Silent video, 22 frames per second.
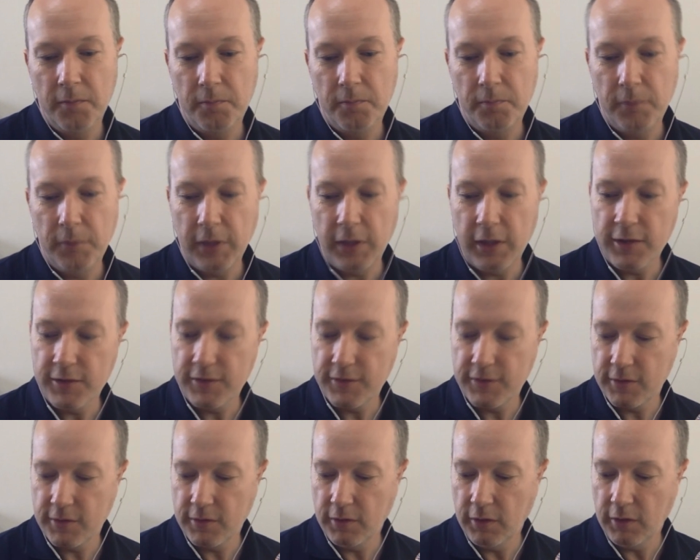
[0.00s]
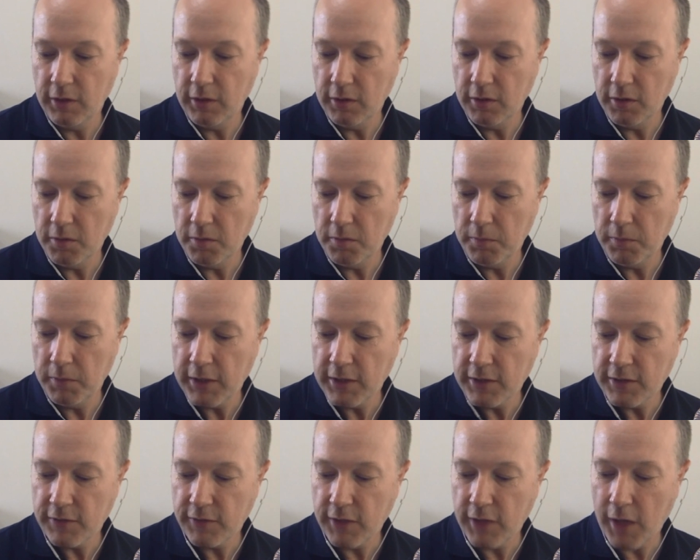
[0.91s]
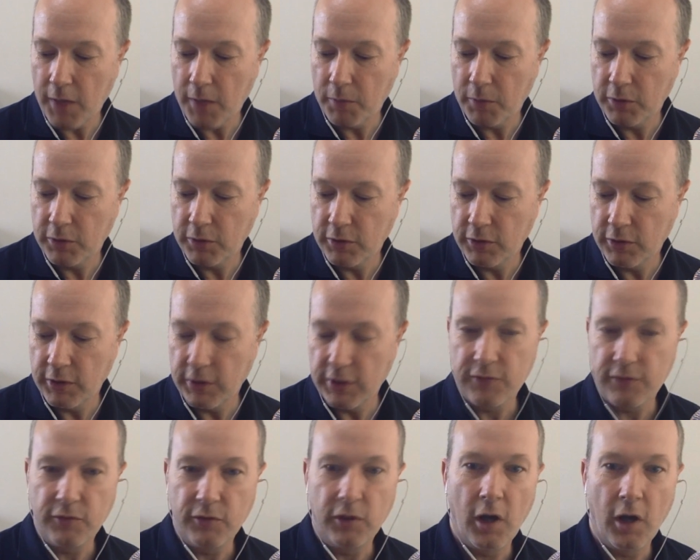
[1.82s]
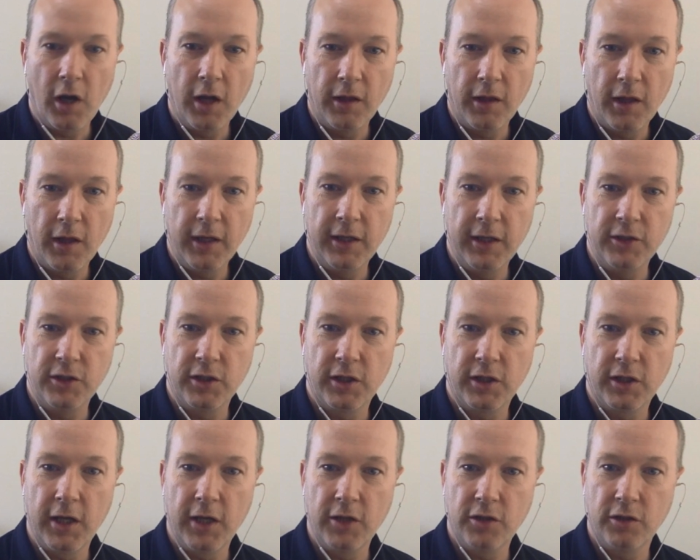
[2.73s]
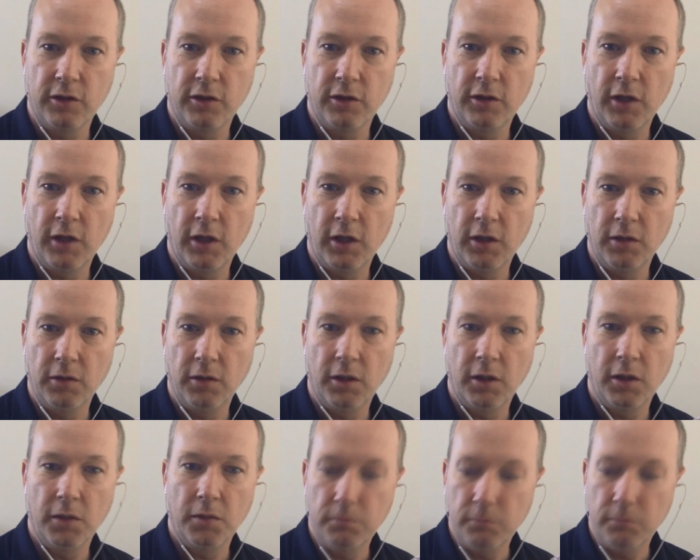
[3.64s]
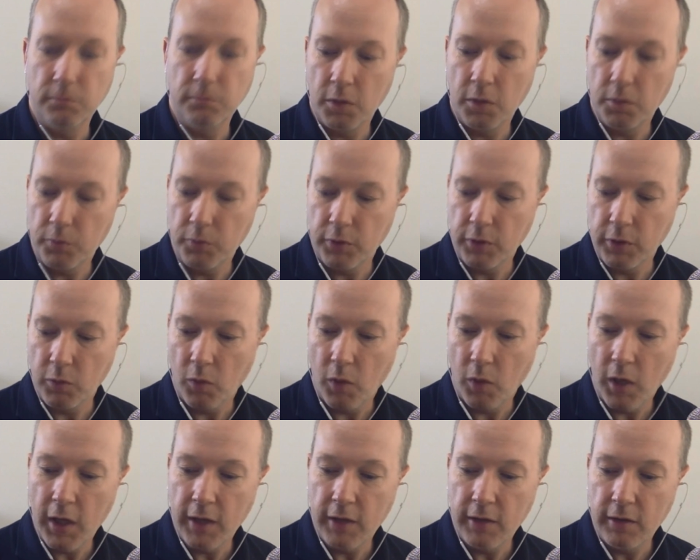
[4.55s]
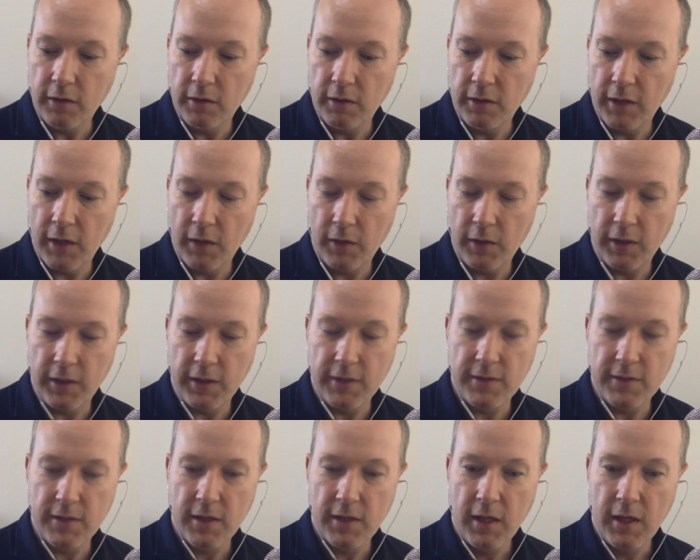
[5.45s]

because because of the opportunities for online education are pretty wide nowadays.